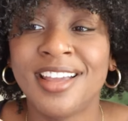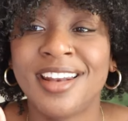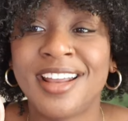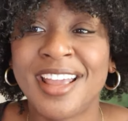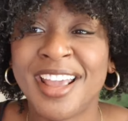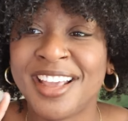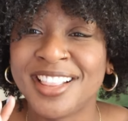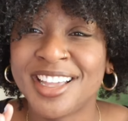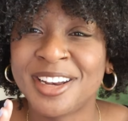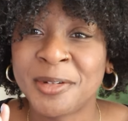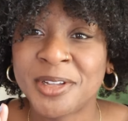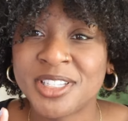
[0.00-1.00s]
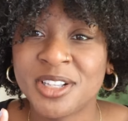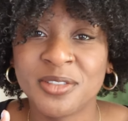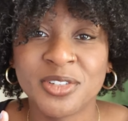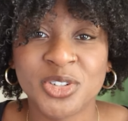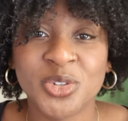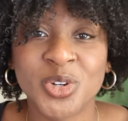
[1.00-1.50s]
and I hate that about
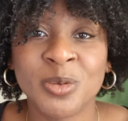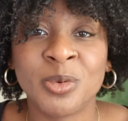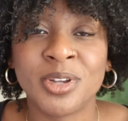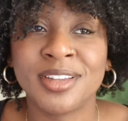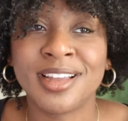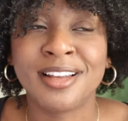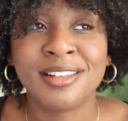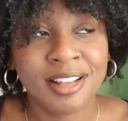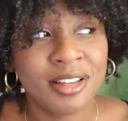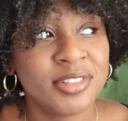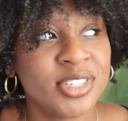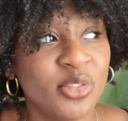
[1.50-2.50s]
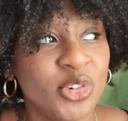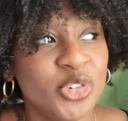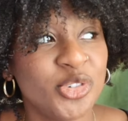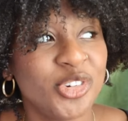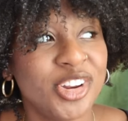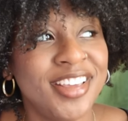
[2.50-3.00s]
silver jewelry, but I love silver
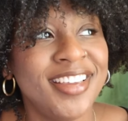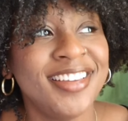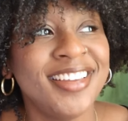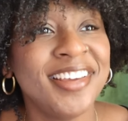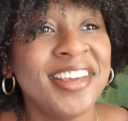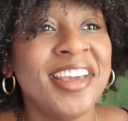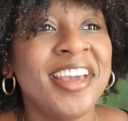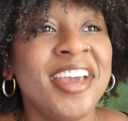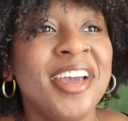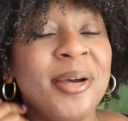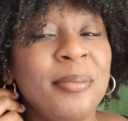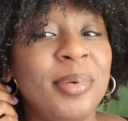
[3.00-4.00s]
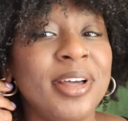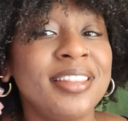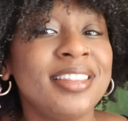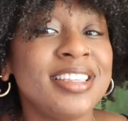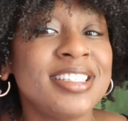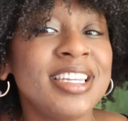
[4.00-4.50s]
jewelry. But
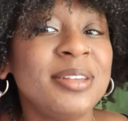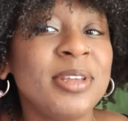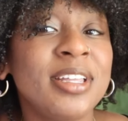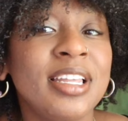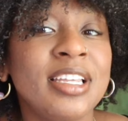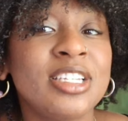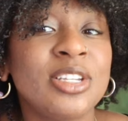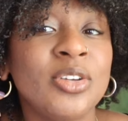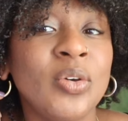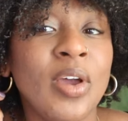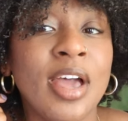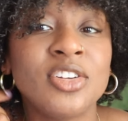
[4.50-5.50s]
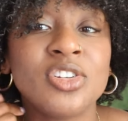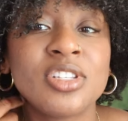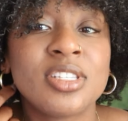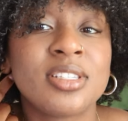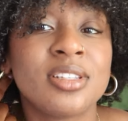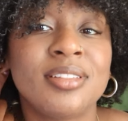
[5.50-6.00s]
these need to be cleaned too. I
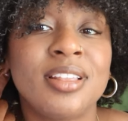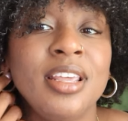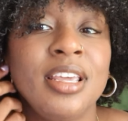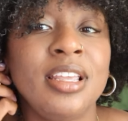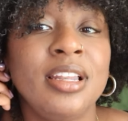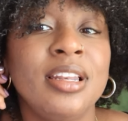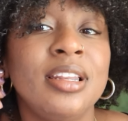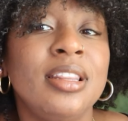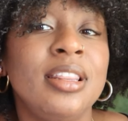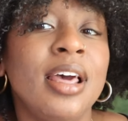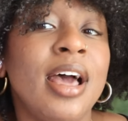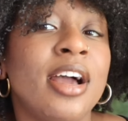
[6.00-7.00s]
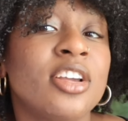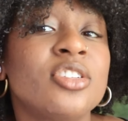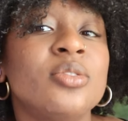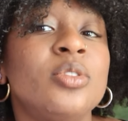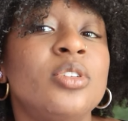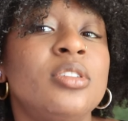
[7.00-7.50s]
just clean the
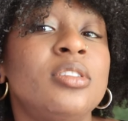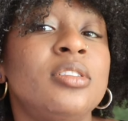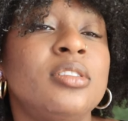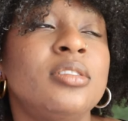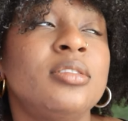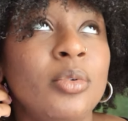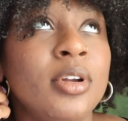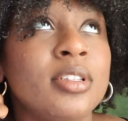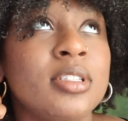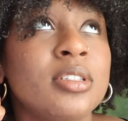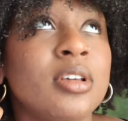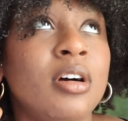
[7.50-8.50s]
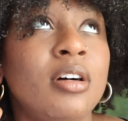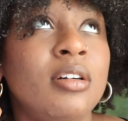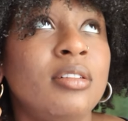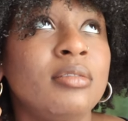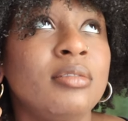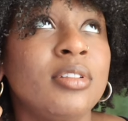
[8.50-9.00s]
actual, what is this
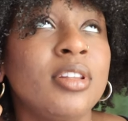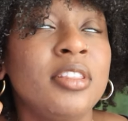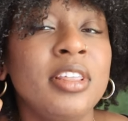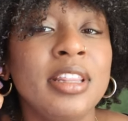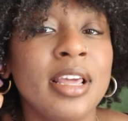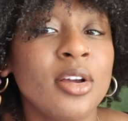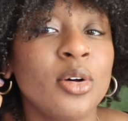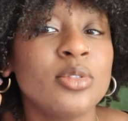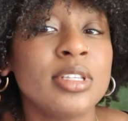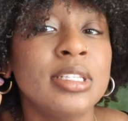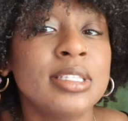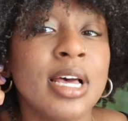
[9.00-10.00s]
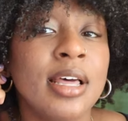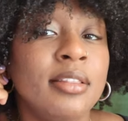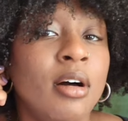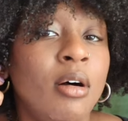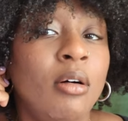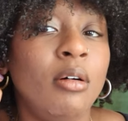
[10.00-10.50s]
called? The thing that goes inside
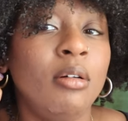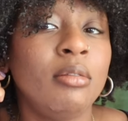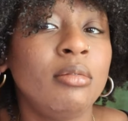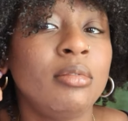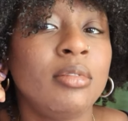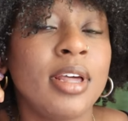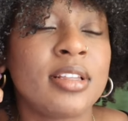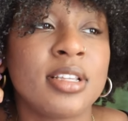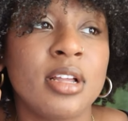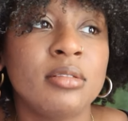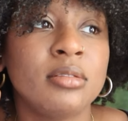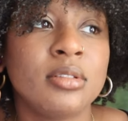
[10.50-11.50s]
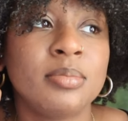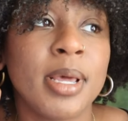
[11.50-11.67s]
the hole. That sounds